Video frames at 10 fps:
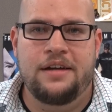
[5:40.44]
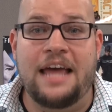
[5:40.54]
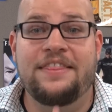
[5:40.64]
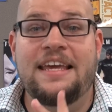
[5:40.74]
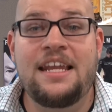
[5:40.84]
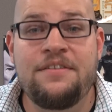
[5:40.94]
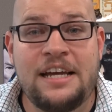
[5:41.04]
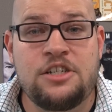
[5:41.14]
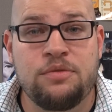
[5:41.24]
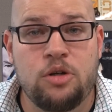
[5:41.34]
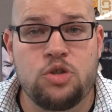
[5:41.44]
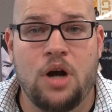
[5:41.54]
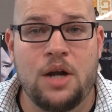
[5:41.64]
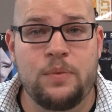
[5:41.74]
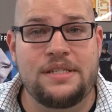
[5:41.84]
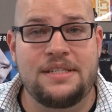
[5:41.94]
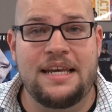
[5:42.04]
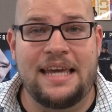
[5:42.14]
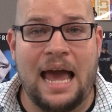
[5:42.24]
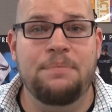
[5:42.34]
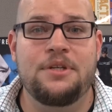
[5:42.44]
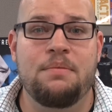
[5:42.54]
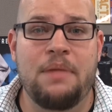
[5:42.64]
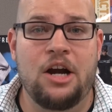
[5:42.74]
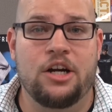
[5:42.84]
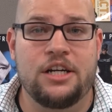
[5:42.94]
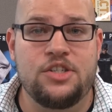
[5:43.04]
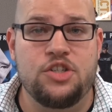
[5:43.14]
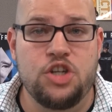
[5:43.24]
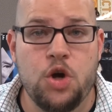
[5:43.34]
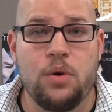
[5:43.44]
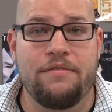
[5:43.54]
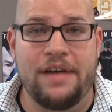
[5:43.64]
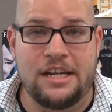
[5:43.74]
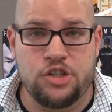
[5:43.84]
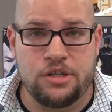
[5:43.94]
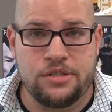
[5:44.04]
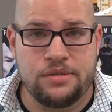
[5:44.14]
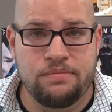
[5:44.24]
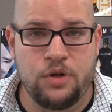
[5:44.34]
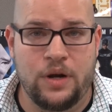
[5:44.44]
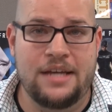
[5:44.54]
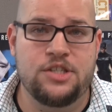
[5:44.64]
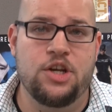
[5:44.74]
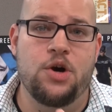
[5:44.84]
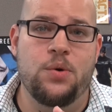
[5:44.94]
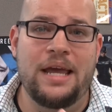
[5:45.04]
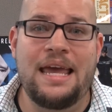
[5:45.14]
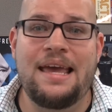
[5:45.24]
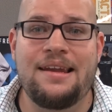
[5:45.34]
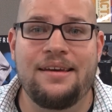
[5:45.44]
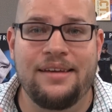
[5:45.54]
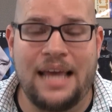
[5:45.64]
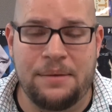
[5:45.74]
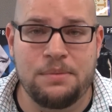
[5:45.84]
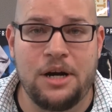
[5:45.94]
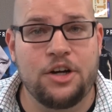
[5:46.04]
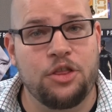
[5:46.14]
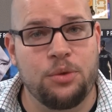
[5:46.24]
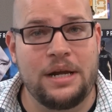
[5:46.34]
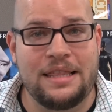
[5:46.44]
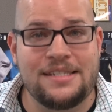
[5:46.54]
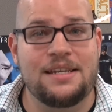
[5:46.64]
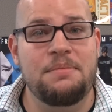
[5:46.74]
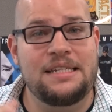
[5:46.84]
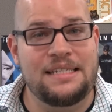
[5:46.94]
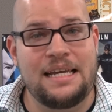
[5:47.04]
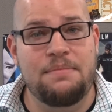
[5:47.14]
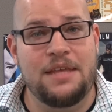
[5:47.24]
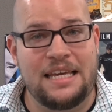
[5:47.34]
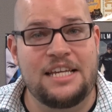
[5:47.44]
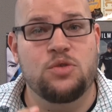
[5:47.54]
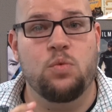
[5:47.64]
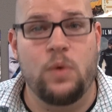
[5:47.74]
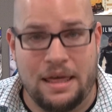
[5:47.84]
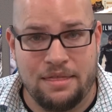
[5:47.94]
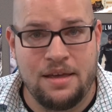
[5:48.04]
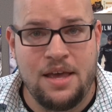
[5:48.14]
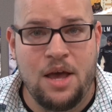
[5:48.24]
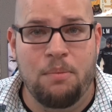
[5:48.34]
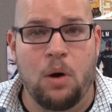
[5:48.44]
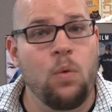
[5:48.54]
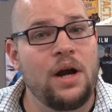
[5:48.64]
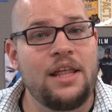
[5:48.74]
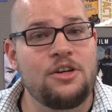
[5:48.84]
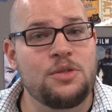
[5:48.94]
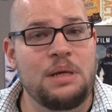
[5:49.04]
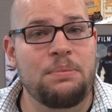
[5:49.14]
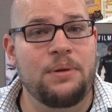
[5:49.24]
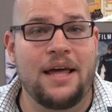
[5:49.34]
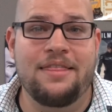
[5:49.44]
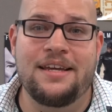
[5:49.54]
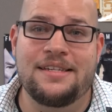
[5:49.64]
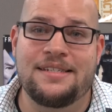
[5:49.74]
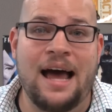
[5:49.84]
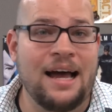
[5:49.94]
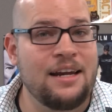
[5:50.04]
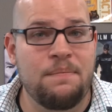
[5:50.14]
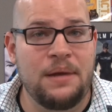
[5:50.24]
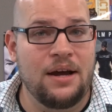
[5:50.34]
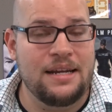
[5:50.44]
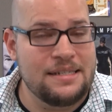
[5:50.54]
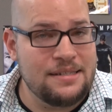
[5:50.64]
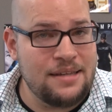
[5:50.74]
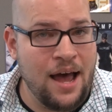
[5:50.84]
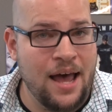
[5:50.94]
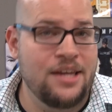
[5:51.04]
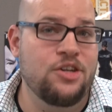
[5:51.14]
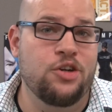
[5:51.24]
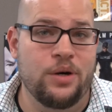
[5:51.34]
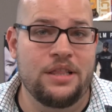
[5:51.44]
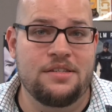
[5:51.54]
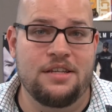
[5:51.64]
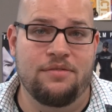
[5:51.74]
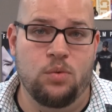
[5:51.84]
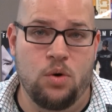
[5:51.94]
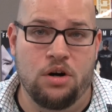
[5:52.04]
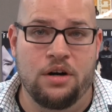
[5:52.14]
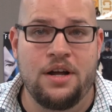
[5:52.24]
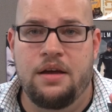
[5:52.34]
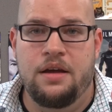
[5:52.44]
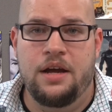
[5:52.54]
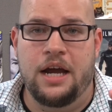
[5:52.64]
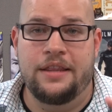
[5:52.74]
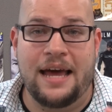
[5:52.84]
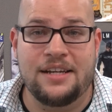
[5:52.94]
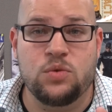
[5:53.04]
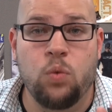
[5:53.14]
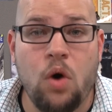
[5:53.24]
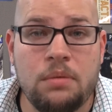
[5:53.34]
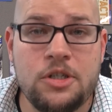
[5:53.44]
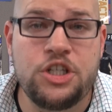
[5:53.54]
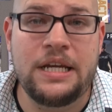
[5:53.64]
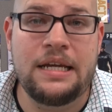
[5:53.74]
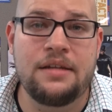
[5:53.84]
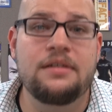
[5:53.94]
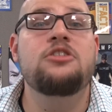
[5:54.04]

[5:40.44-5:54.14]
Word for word: At the end of Age of Ultron, we see Captain America's new Avengers. Okay, so in Captain America 3, this is going to be the team that he's with. But one of those people, I think, is not going to be on his side during the Civil War, and that is War Machine